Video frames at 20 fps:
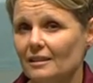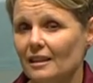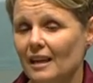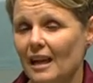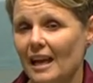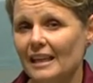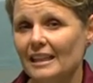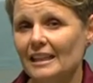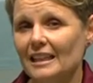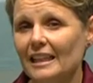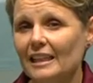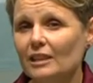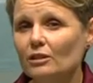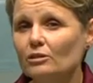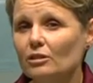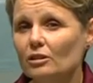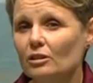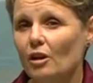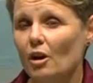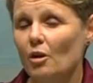and little
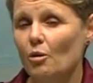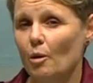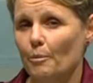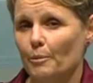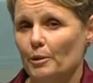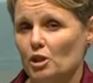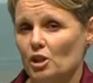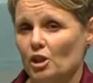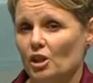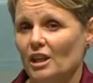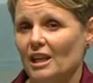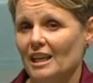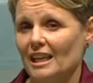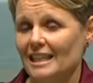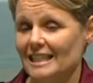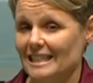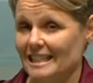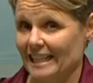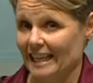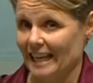to no opportunity
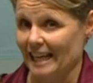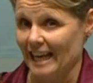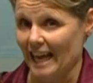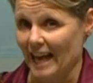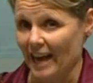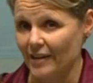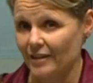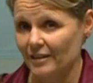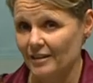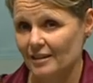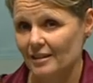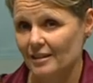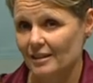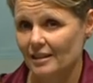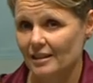to get out